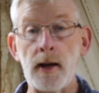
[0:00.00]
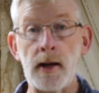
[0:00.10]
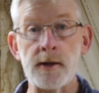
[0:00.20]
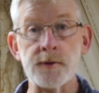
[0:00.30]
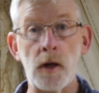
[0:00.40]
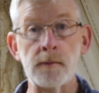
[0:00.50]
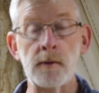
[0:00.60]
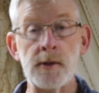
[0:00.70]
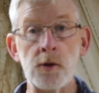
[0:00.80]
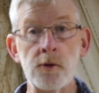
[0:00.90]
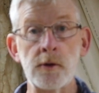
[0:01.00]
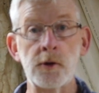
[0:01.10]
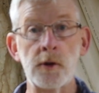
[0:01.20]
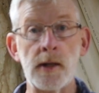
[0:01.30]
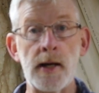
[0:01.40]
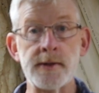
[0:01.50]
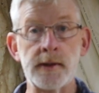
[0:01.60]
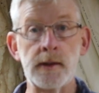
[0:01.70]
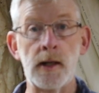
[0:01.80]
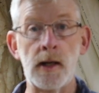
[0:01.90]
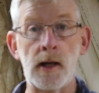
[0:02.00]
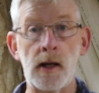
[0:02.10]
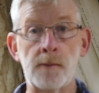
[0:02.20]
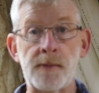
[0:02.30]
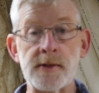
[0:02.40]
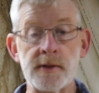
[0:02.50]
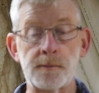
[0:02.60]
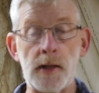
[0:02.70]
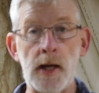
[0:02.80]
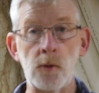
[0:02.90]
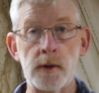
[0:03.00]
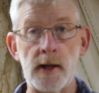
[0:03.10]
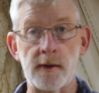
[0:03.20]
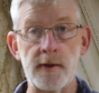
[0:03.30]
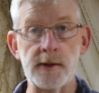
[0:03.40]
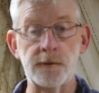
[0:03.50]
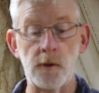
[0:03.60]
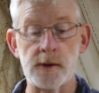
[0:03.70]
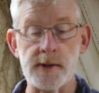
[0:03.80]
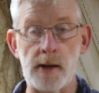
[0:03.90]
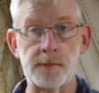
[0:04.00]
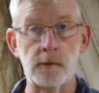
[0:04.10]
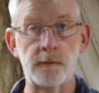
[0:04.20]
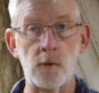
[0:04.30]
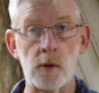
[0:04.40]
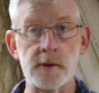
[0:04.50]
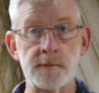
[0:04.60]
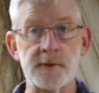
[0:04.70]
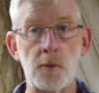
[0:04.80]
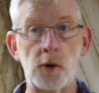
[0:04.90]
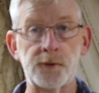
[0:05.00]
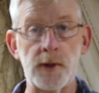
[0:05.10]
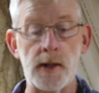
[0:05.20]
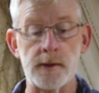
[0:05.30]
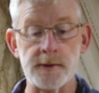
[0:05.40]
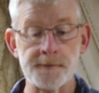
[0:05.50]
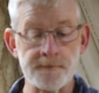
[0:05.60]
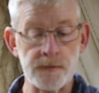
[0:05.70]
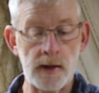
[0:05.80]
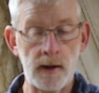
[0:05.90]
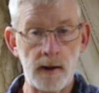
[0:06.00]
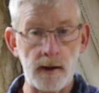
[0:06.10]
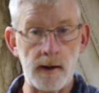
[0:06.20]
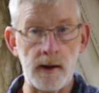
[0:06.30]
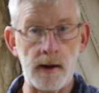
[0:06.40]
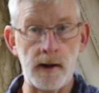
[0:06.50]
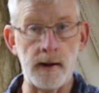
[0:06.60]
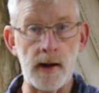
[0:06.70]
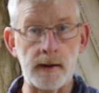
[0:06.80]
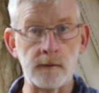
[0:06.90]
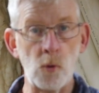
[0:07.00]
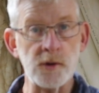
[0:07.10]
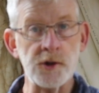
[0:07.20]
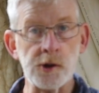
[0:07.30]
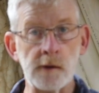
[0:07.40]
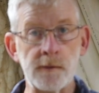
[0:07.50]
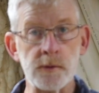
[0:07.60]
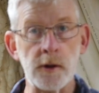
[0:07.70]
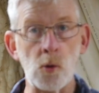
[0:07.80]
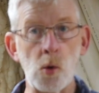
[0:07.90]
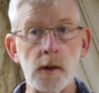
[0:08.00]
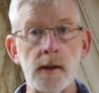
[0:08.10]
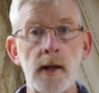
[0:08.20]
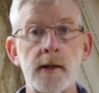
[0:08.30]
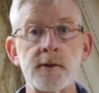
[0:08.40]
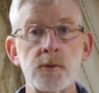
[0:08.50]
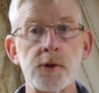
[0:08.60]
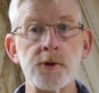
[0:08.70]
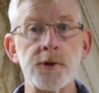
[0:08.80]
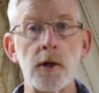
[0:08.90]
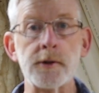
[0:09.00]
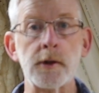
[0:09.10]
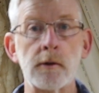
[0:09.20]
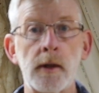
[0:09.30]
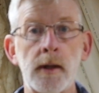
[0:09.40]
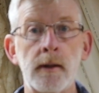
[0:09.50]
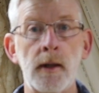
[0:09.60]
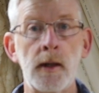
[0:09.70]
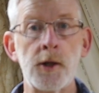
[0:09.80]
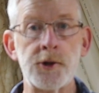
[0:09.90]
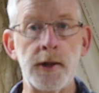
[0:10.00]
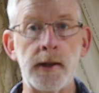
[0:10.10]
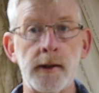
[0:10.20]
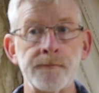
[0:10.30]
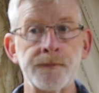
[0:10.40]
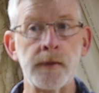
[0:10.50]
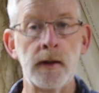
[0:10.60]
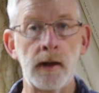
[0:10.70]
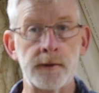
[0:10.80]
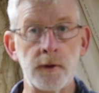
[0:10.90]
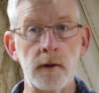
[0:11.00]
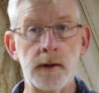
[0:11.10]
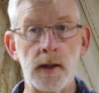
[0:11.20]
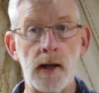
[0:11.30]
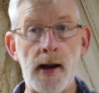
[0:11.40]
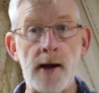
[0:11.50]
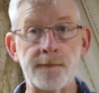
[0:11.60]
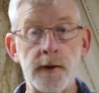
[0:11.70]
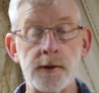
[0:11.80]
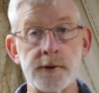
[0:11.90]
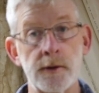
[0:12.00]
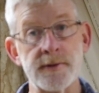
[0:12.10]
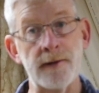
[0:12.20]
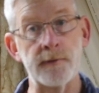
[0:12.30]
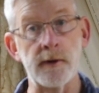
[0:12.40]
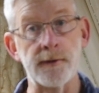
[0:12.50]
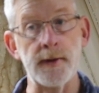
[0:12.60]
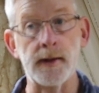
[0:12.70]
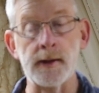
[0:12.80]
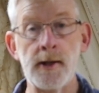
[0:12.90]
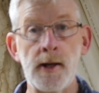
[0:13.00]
and so I'm going to be utilizing pieces of plywood like this, for example, for some small signs. And I wasn't sure if it was going to work or not because it was construction grade sheeting. It's only a ½ inch, so it's not very thick.